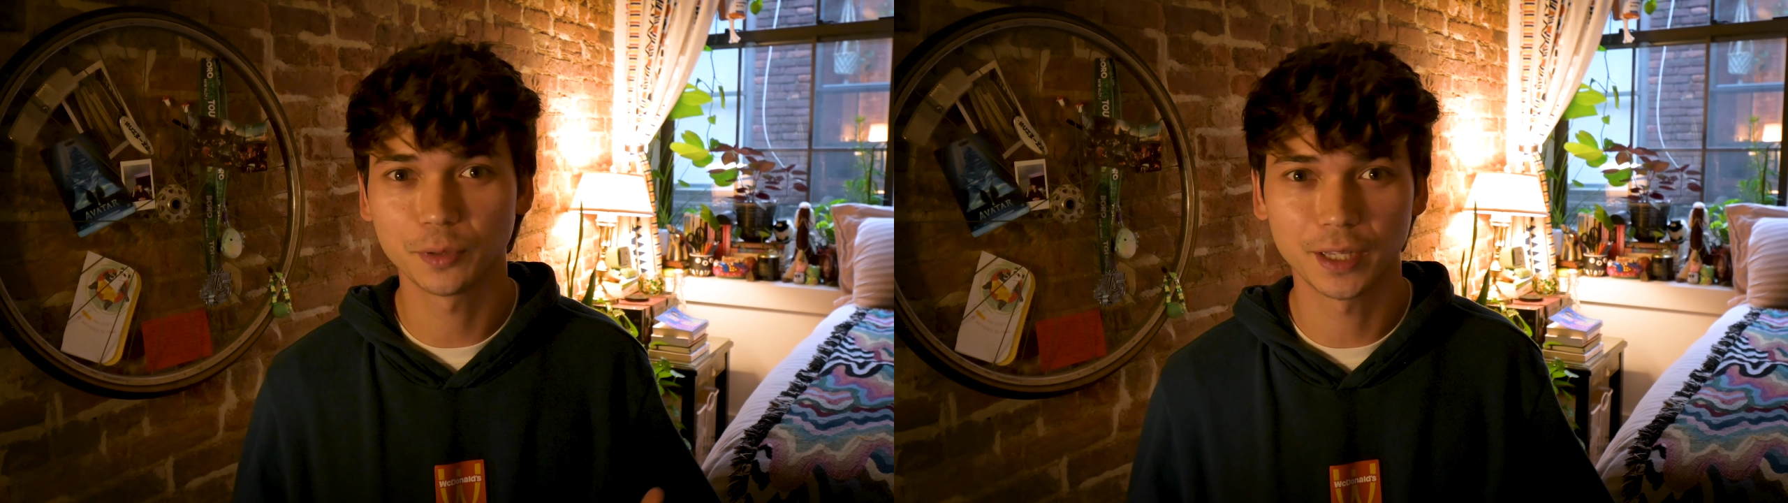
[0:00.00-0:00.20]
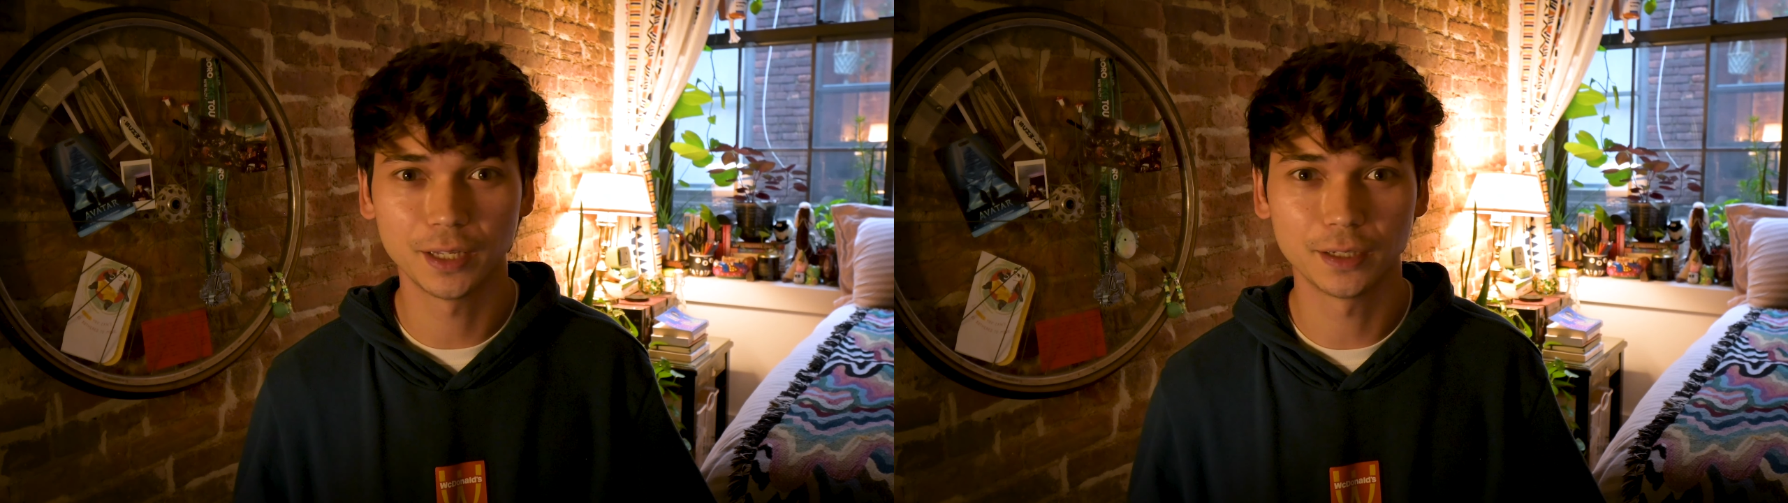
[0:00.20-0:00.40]

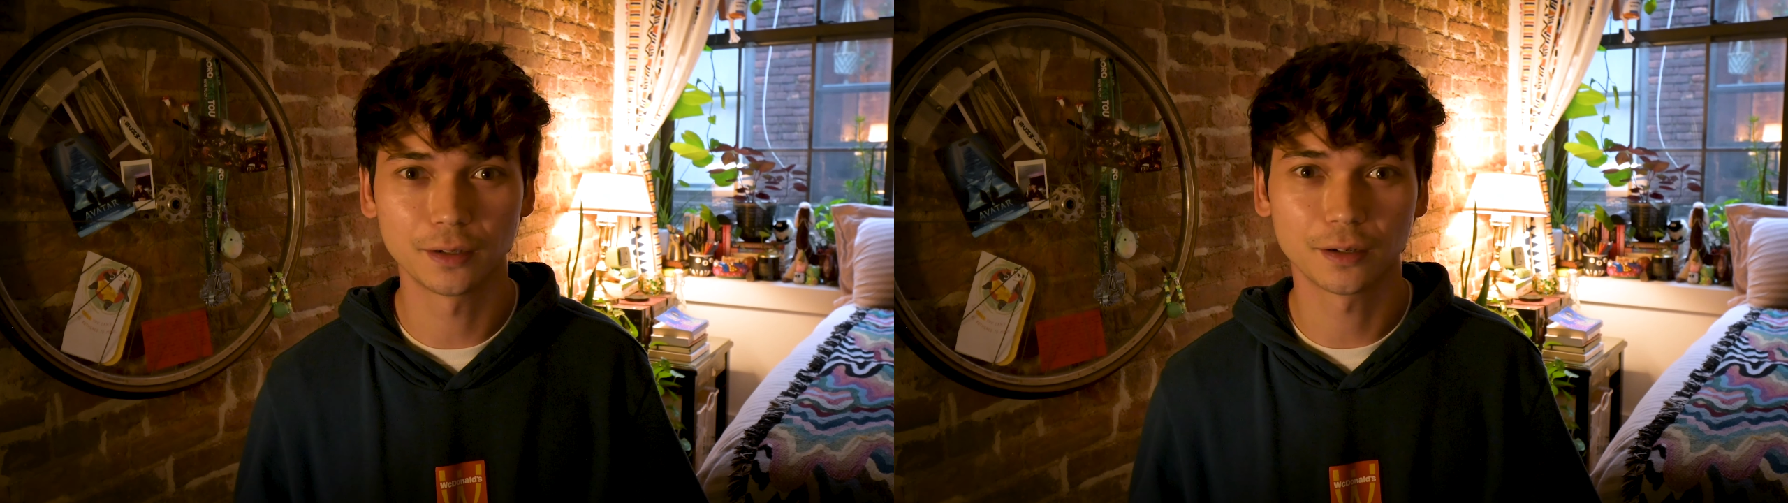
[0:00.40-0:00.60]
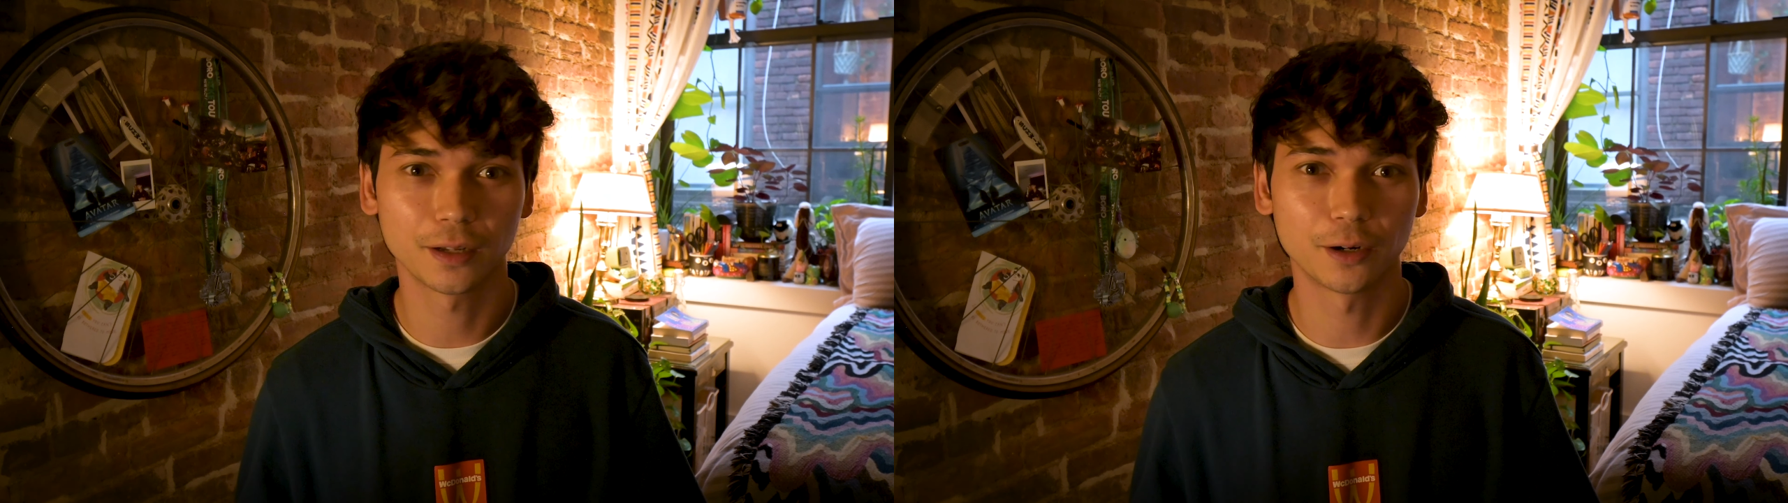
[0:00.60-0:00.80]

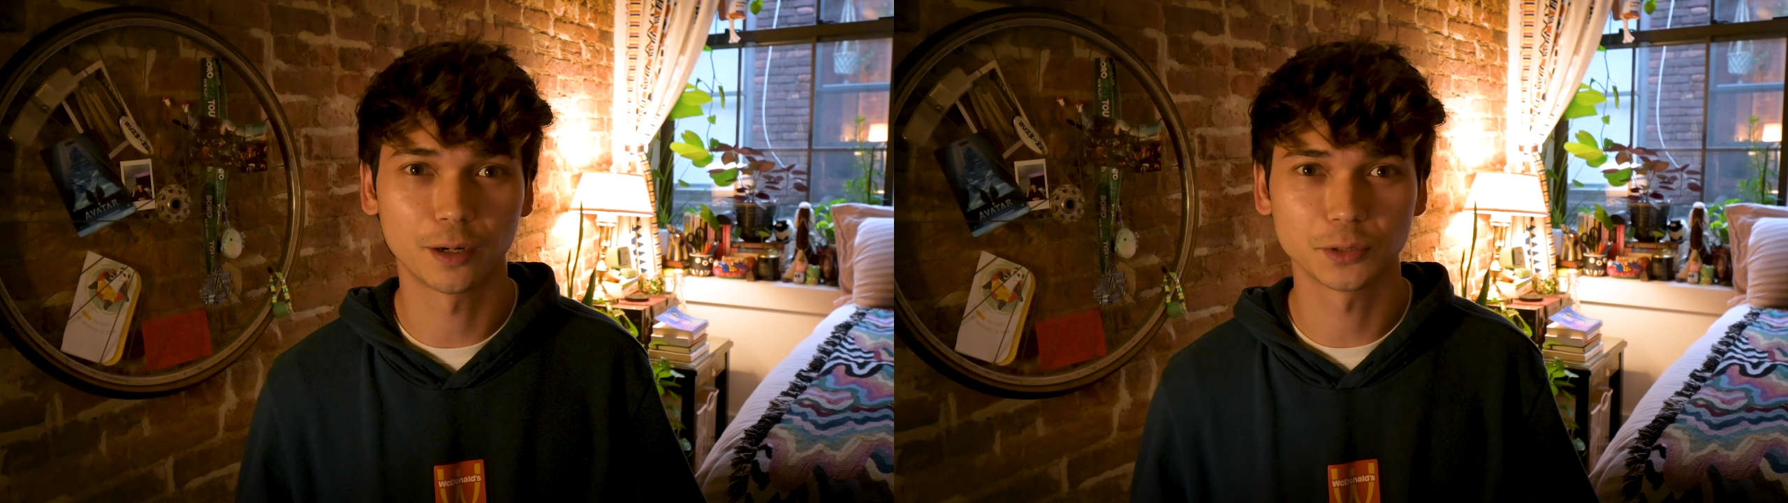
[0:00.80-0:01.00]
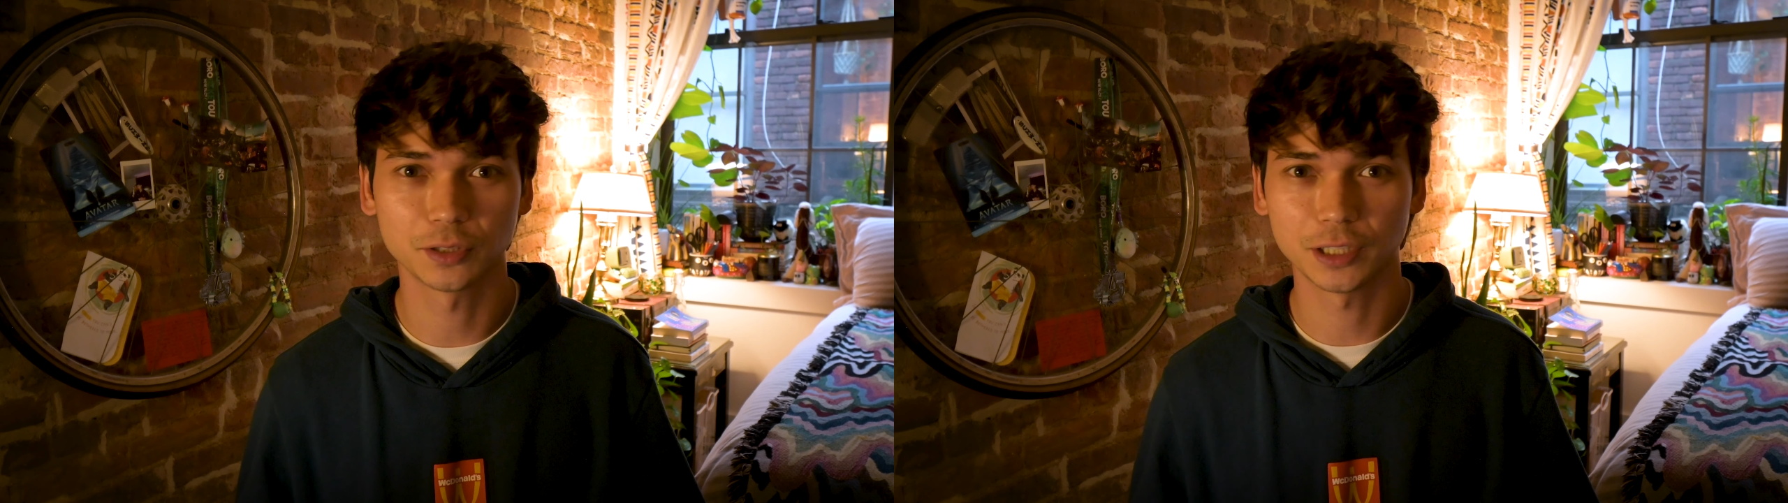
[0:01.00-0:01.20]
within an
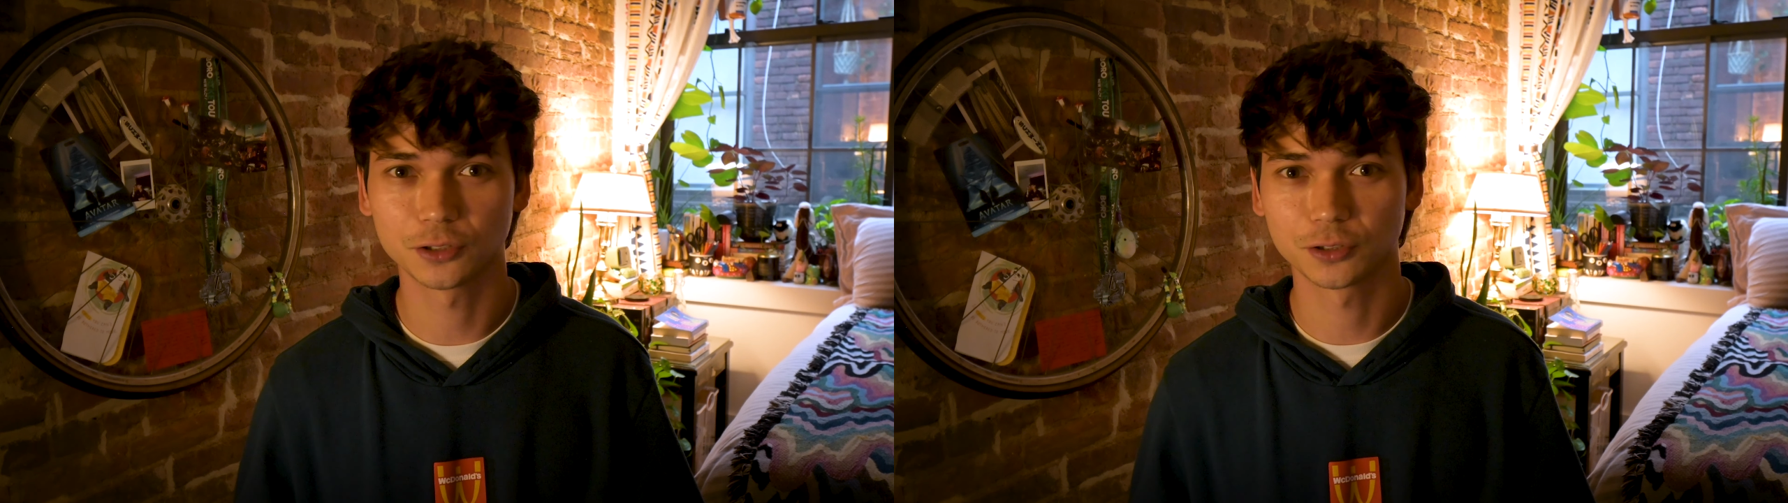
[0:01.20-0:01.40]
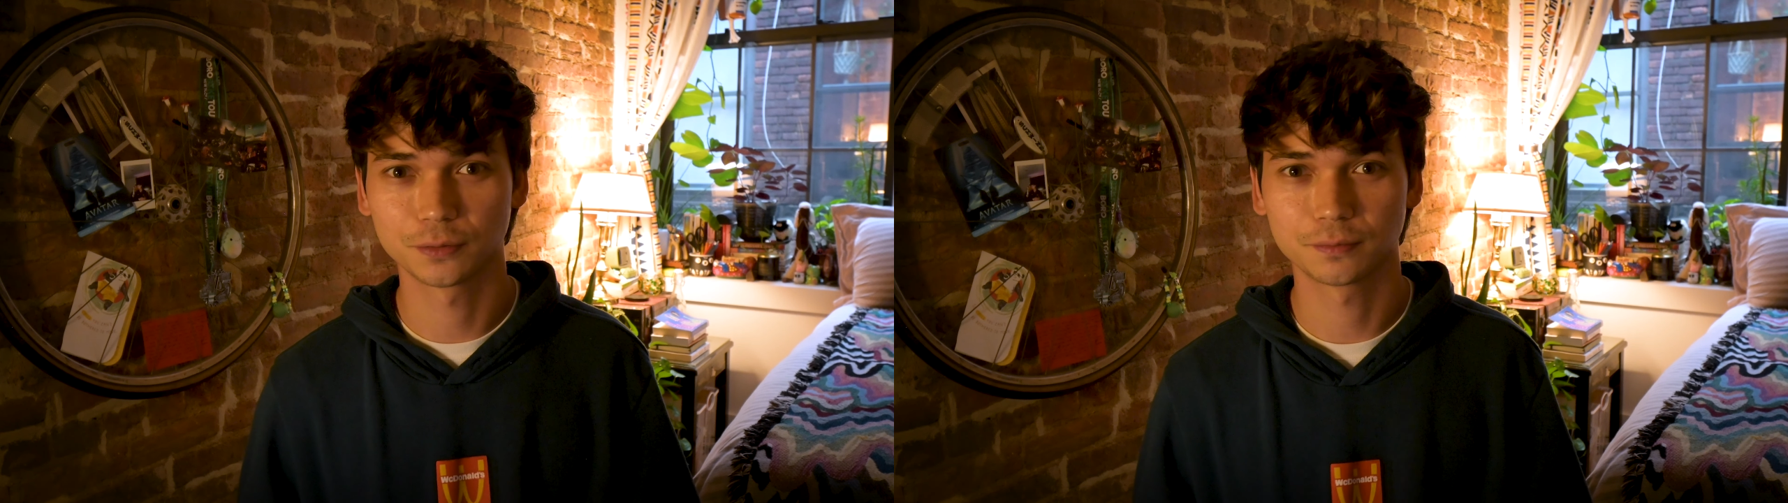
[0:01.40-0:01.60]
arm's
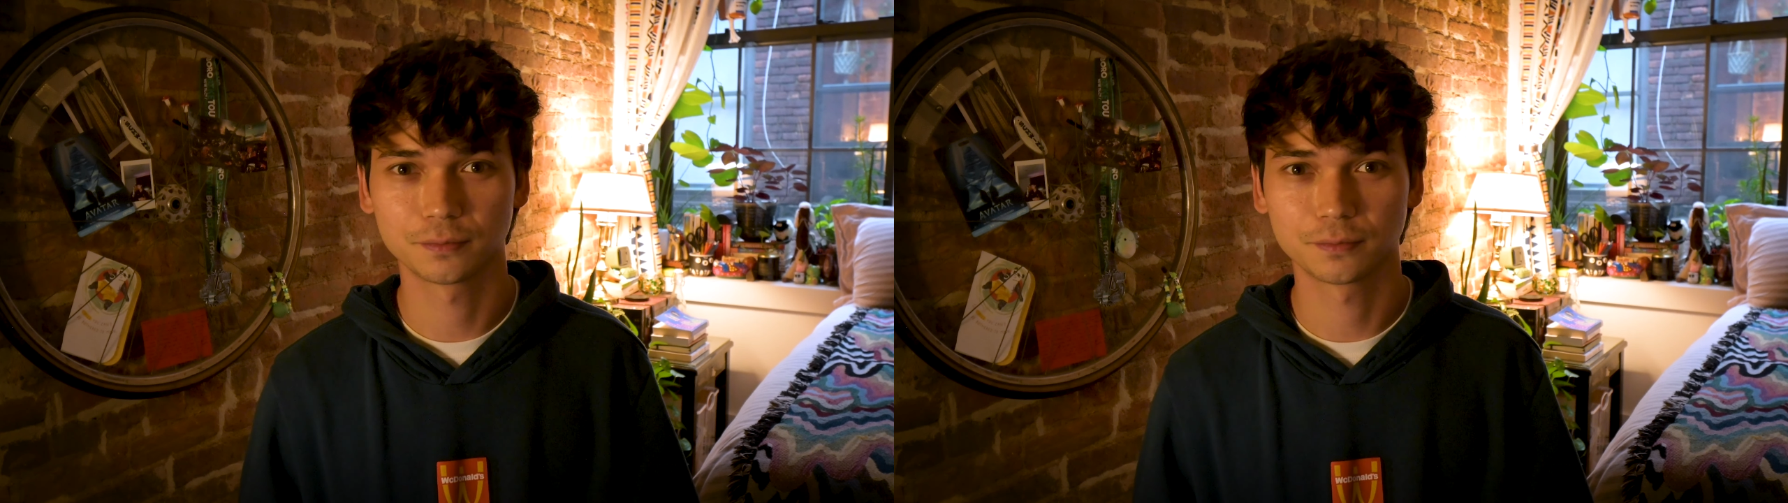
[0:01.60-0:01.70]
reach.